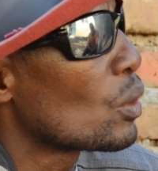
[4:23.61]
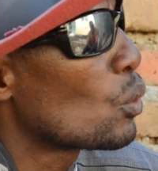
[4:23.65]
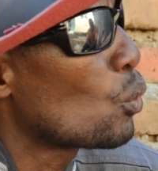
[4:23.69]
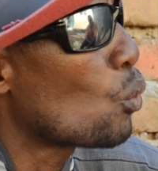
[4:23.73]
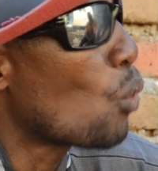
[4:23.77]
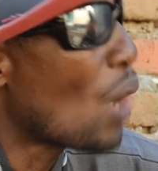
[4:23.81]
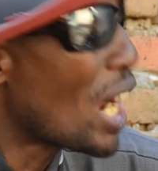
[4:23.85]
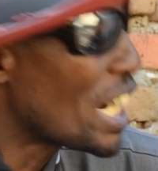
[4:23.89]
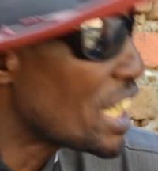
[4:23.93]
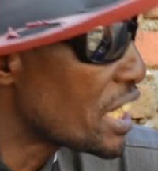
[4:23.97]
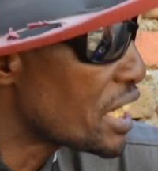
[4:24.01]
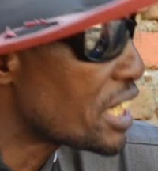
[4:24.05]

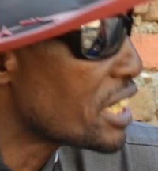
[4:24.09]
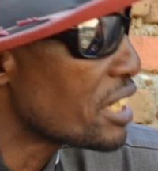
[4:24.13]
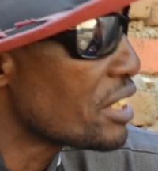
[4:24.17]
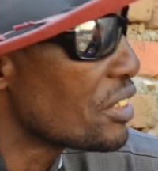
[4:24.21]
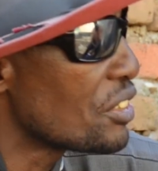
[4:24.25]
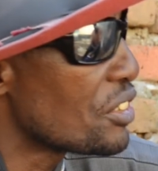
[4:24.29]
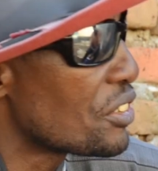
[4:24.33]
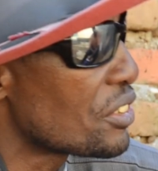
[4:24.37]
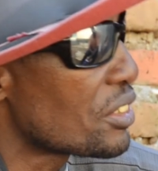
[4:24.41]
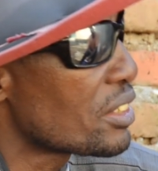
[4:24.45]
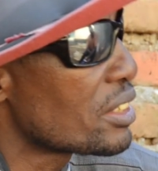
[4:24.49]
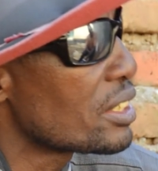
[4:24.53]

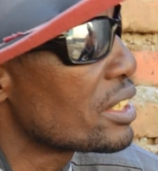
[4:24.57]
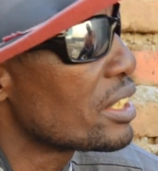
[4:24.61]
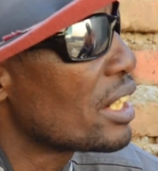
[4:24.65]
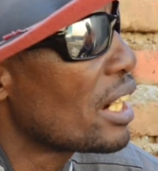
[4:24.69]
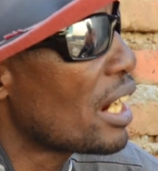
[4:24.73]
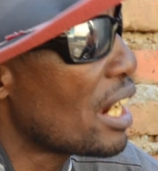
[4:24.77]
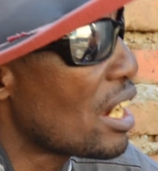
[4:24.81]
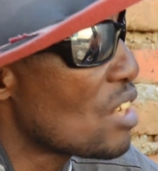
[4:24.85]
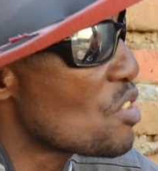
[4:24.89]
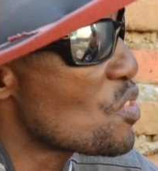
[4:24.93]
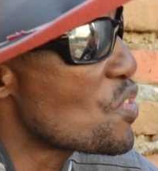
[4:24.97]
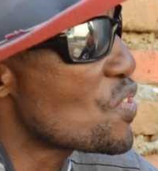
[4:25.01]
qualities,
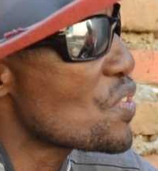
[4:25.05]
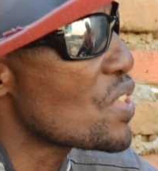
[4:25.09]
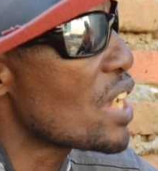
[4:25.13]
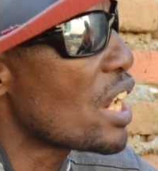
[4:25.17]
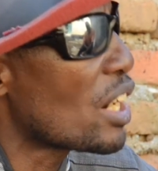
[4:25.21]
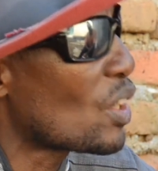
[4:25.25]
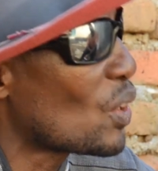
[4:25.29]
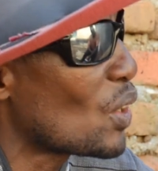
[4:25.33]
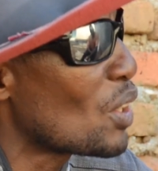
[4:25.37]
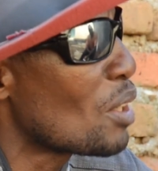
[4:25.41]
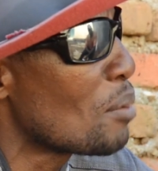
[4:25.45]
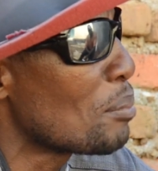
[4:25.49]
hence
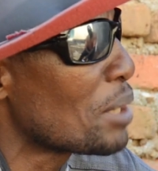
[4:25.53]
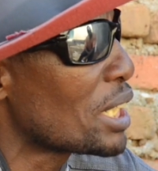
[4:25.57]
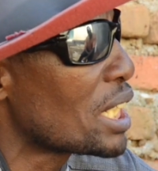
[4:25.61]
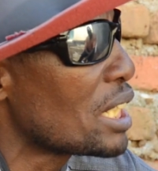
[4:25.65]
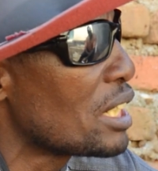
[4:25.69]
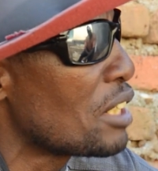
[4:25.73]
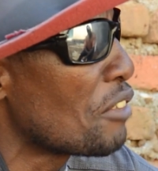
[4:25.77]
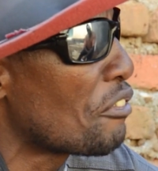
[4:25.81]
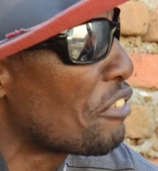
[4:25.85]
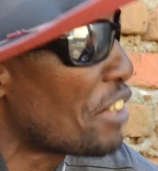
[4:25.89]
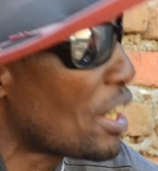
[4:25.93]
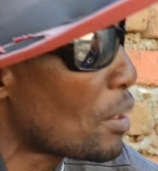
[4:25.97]
economic
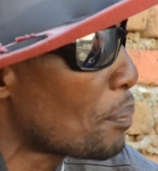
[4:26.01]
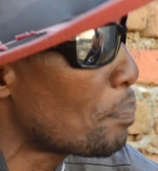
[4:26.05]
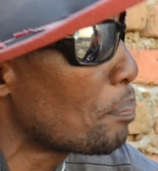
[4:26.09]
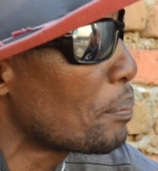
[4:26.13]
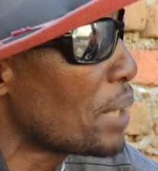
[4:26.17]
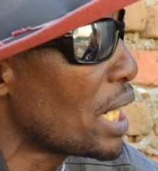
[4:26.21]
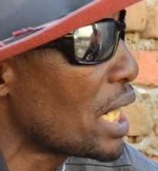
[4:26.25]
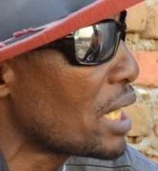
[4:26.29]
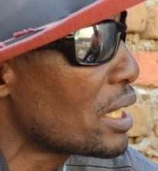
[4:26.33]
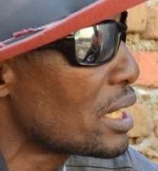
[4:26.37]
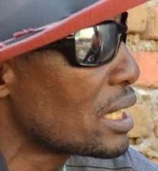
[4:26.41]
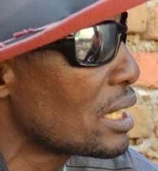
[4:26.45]

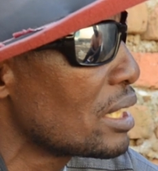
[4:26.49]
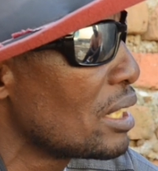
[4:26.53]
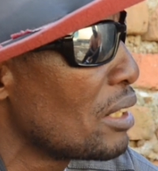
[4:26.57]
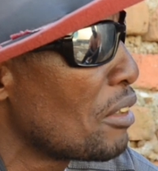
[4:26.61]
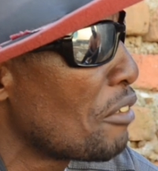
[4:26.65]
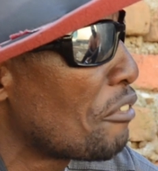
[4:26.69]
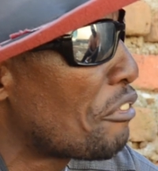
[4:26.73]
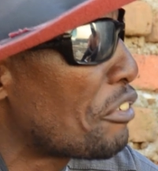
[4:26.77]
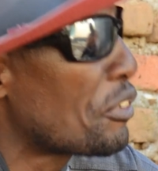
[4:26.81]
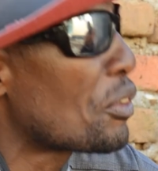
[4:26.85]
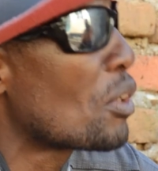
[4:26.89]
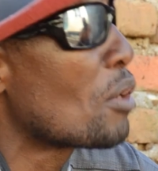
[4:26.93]
development
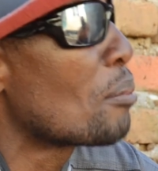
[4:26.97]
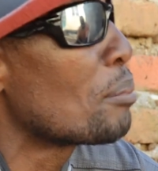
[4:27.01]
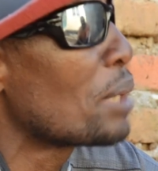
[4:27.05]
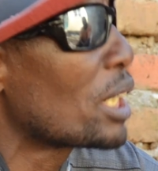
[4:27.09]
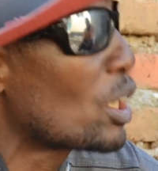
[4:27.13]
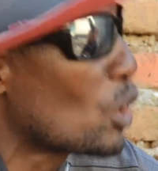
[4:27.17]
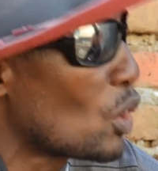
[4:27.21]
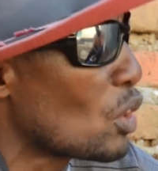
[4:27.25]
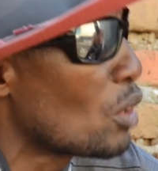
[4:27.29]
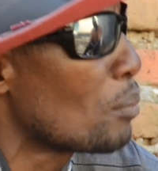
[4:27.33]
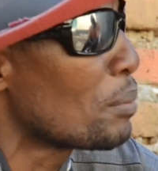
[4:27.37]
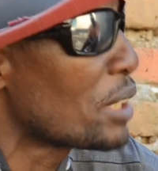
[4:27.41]
from
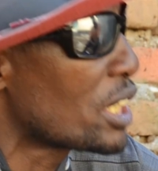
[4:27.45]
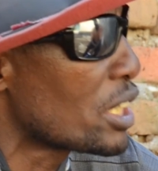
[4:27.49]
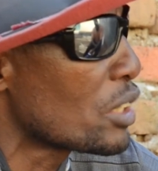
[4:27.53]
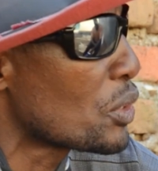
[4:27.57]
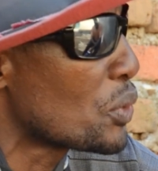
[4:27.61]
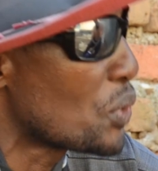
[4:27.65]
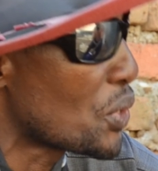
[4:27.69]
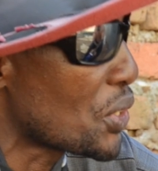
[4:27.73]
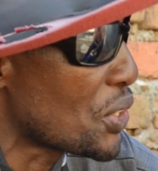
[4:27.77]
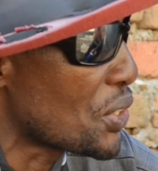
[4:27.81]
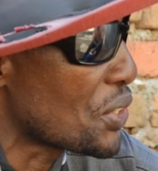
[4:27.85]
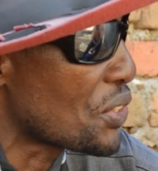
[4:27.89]
economic
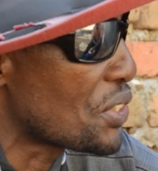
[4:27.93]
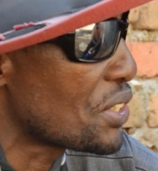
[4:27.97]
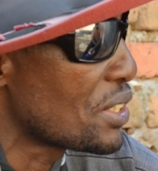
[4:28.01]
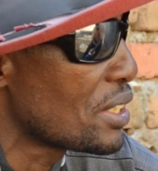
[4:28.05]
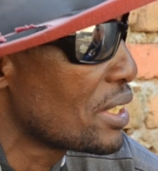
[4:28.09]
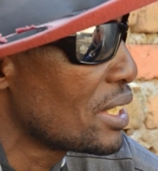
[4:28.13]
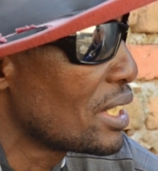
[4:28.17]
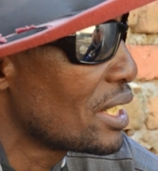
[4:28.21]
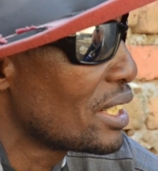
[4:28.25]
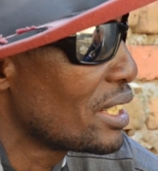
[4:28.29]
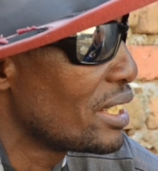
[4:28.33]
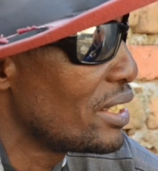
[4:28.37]
growth.
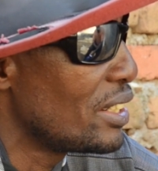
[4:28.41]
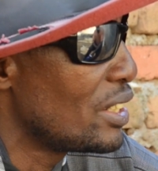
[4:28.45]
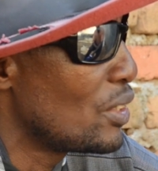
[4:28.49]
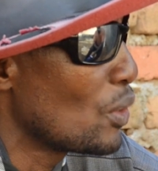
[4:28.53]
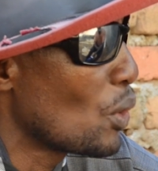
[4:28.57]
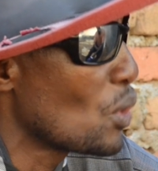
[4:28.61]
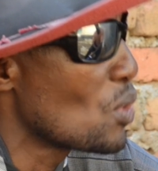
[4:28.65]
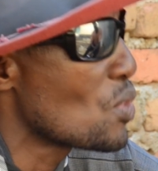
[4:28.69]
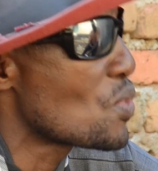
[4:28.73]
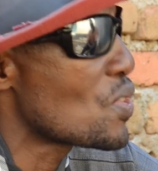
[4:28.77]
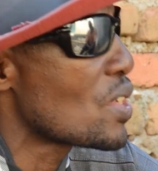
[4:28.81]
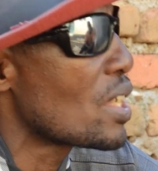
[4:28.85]

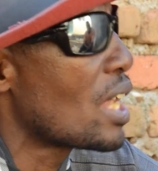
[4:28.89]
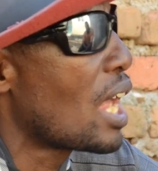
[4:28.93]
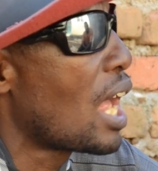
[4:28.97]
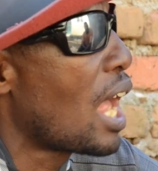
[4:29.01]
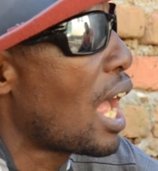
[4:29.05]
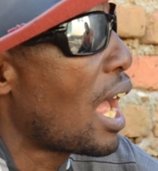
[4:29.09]
Those